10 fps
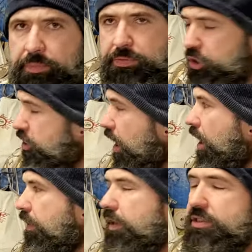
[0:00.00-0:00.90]
could
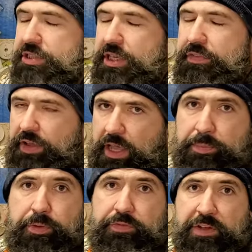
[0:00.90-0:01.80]
call themselves a
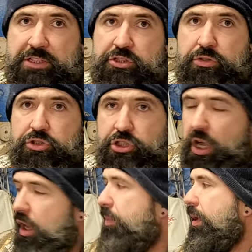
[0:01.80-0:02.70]
professional
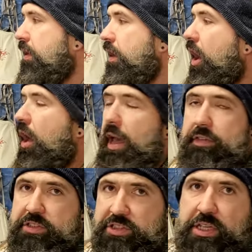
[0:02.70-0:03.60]
shop and not have
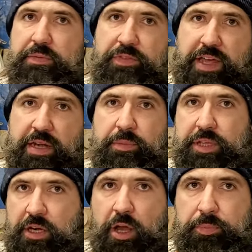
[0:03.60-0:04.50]
a seam phantom
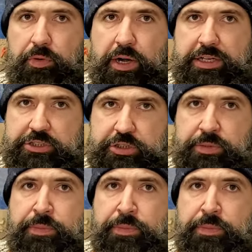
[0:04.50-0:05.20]
in operation.